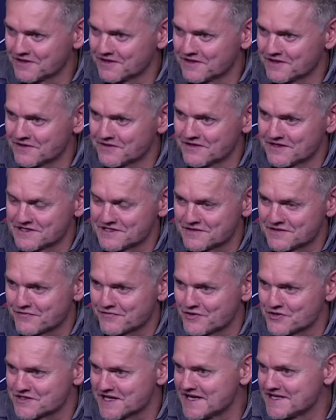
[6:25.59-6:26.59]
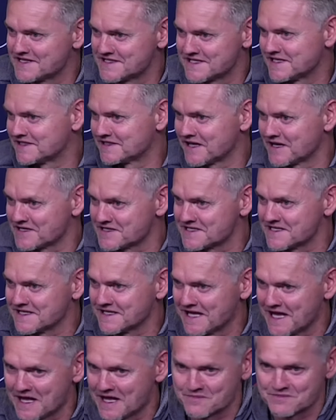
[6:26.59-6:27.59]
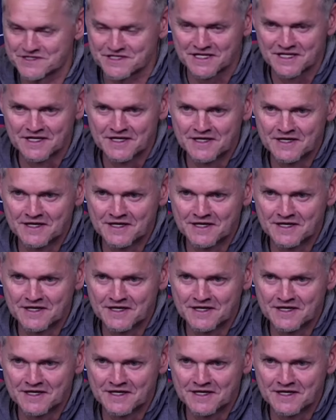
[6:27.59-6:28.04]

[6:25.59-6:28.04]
as the first 18, 19 games,